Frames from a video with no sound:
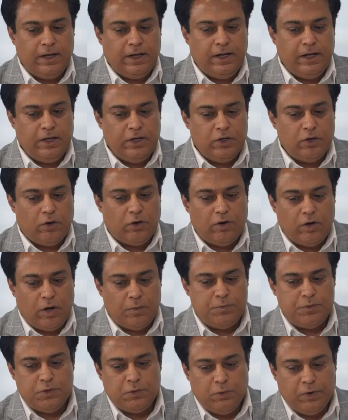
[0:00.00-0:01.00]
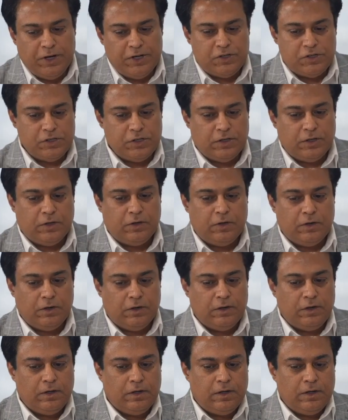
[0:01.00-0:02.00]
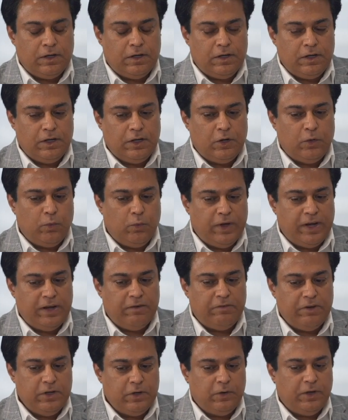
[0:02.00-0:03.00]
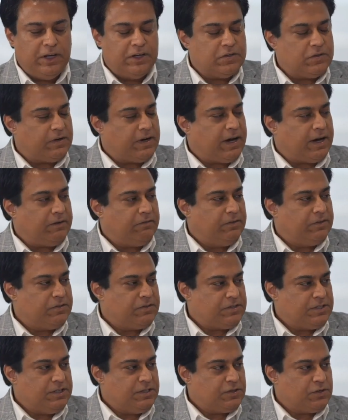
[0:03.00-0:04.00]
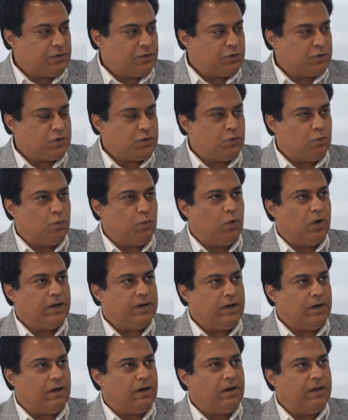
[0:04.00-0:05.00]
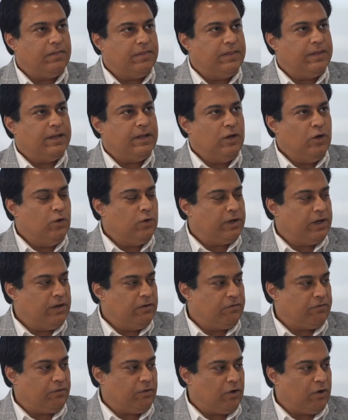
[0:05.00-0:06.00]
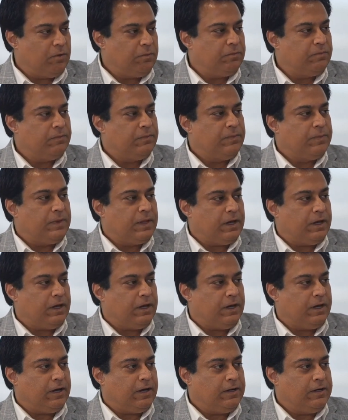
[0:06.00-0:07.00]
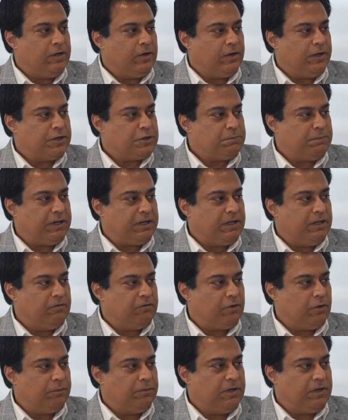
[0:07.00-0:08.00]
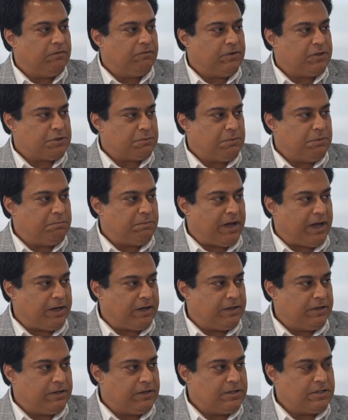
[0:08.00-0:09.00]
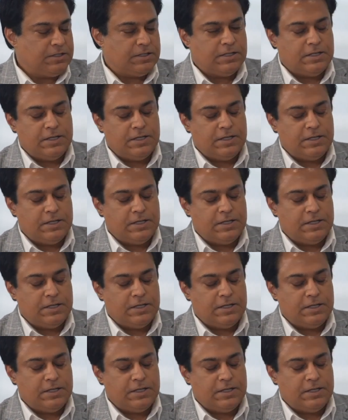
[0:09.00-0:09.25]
In your observation, whenever you interact with the CISOs, what are they looking from, expecting from the investment bankers?